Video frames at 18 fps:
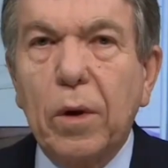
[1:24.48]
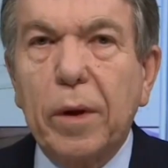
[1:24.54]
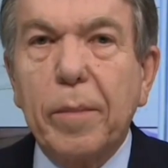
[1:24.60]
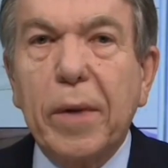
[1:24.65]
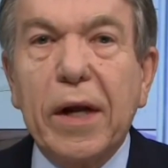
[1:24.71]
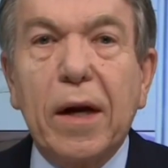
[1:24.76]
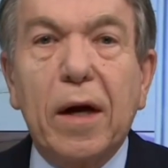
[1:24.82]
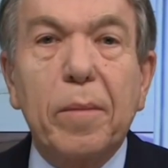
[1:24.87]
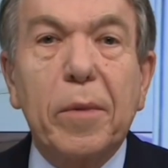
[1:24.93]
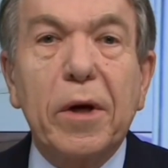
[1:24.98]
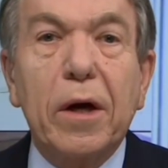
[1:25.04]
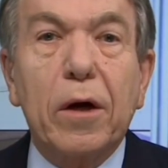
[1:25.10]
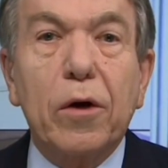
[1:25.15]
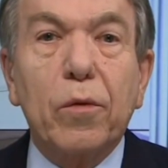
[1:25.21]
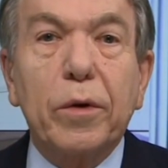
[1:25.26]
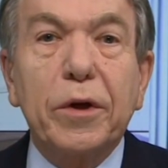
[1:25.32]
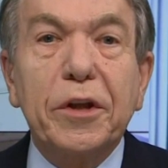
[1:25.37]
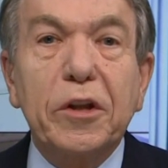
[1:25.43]
Well, it may not be
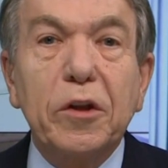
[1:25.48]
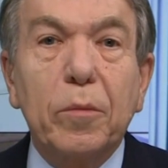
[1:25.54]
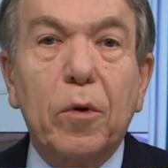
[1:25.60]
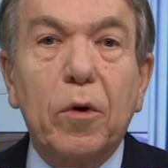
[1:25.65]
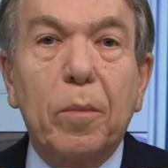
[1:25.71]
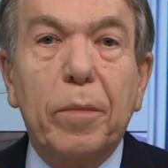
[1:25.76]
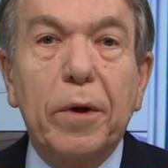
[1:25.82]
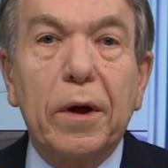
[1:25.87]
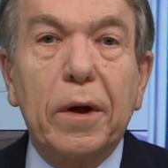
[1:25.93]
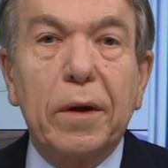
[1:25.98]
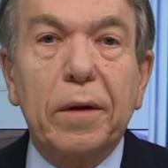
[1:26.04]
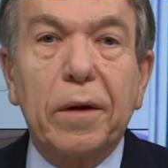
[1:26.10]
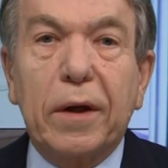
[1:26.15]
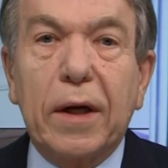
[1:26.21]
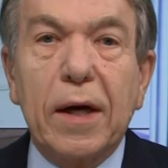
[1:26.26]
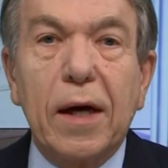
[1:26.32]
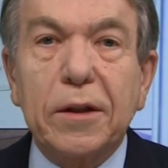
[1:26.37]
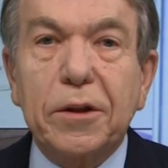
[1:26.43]
unreasonable, but
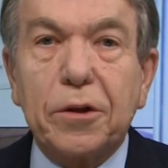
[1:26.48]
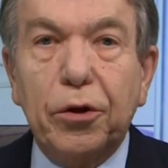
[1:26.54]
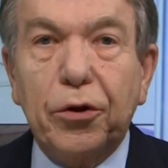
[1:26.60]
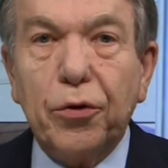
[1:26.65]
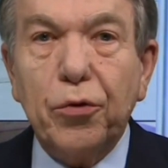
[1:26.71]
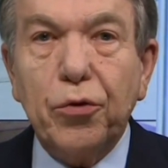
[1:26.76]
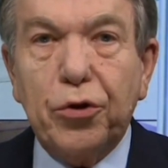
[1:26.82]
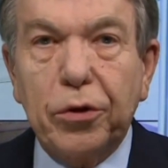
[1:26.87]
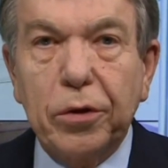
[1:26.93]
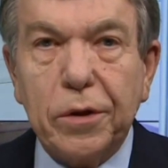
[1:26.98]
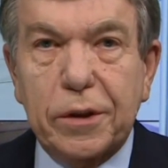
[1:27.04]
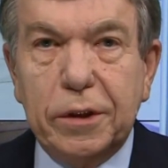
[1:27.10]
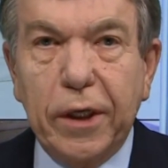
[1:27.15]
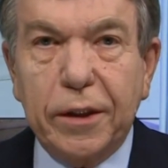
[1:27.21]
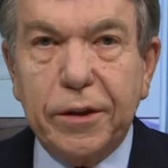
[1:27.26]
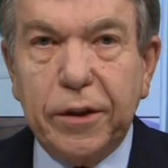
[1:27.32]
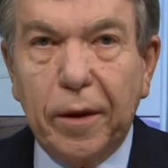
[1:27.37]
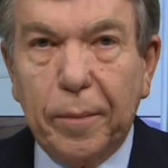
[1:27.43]
the Constitution
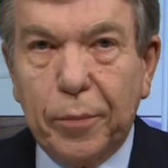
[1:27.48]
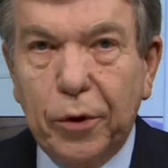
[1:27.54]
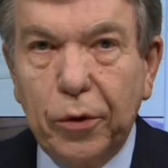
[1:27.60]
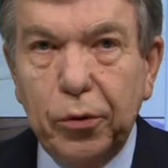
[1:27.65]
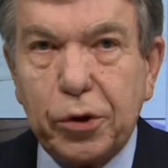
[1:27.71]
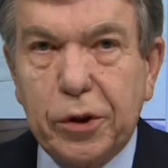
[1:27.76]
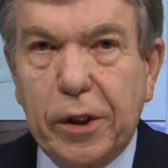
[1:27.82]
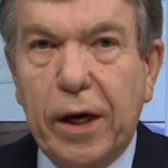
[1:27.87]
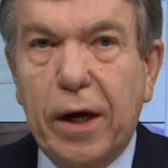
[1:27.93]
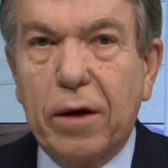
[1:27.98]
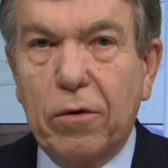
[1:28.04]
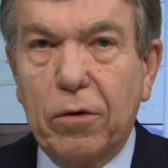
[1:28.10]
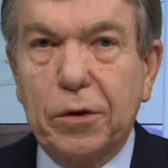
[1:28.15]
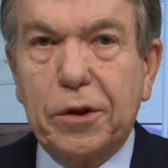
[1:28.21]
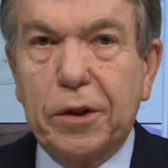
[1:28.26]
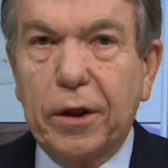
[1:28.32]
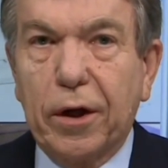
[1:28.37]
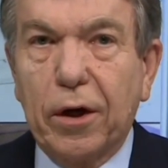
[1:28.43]
sets up two
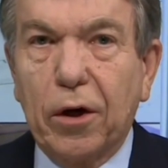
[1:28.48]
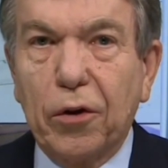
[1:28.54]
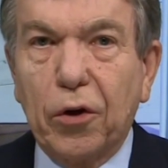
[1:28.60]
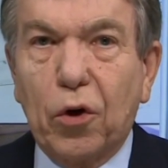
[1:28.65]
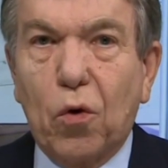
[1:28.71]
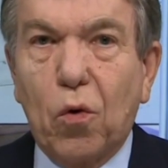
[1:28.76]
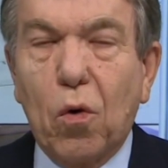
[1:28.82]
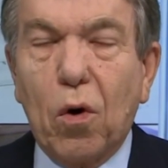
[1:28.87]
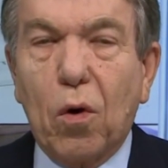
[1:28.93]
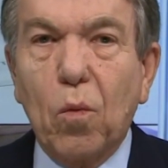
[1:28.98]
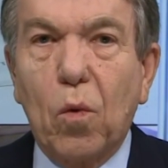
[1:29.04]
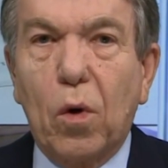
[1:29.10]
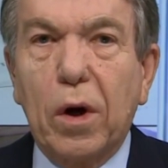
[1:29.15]
standards to get on the court.